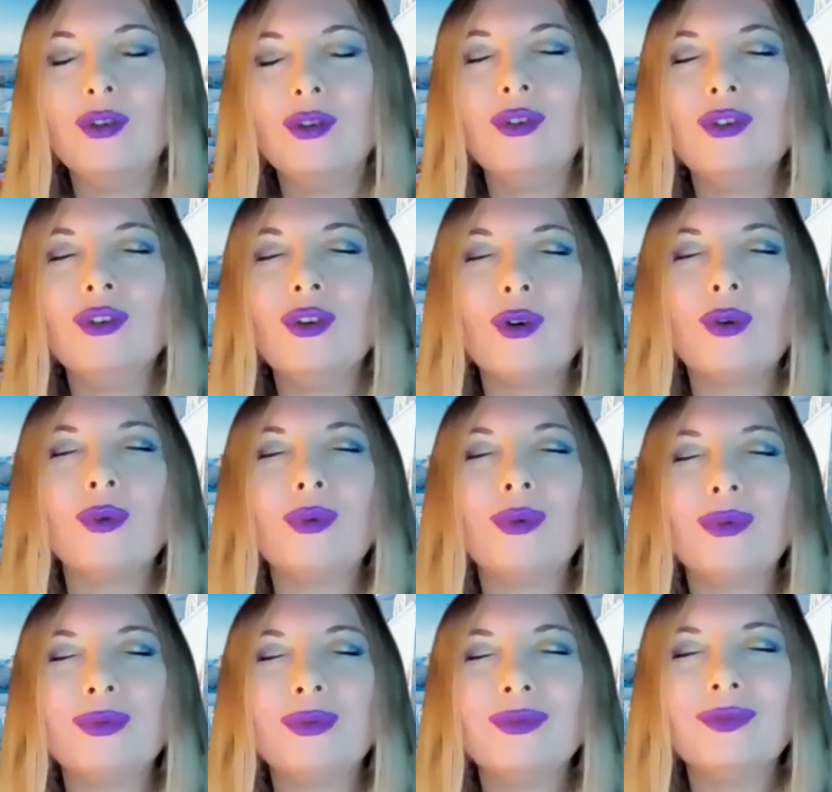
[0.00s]
you
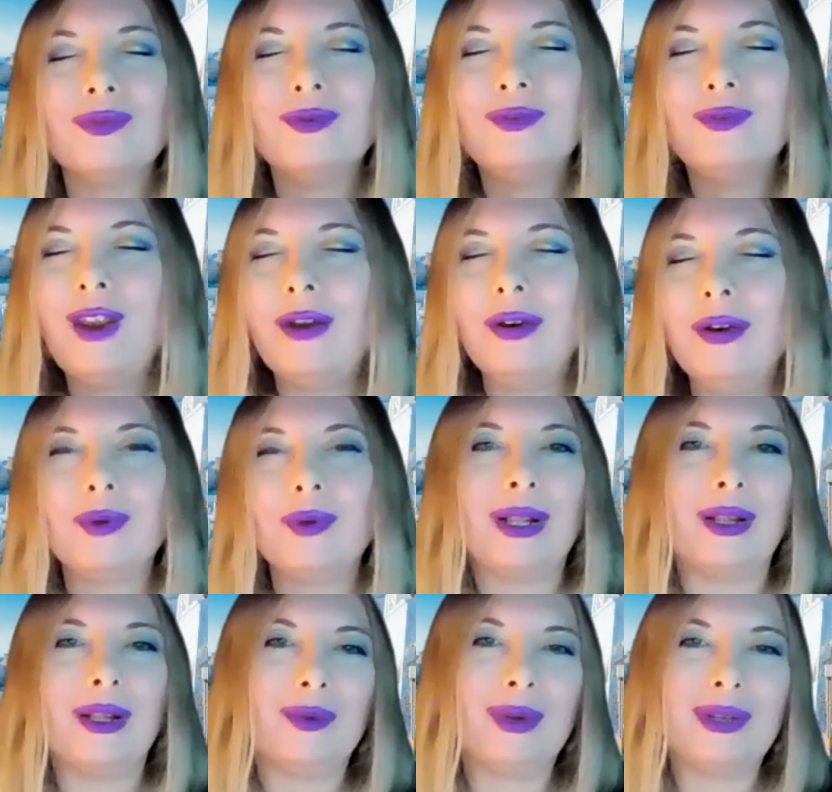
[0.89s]
know very
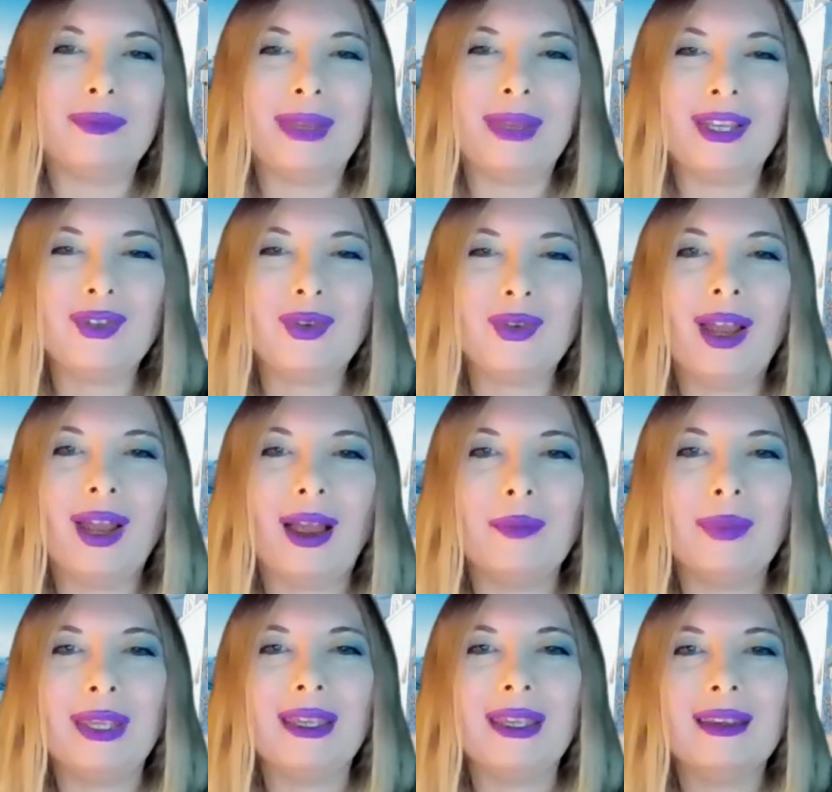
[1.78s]
well what makes you
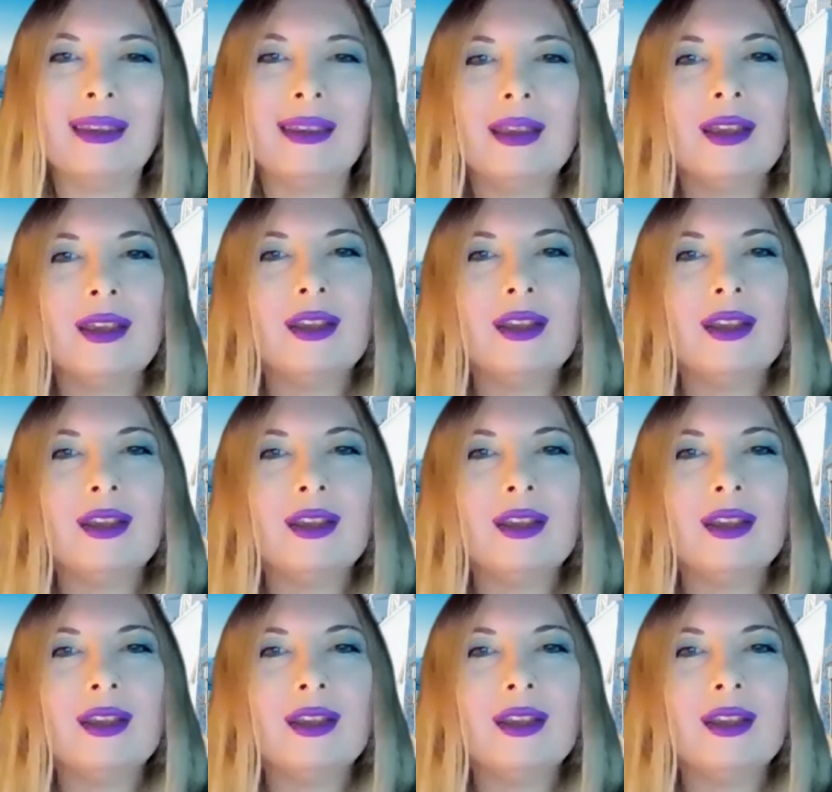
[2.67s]
happy.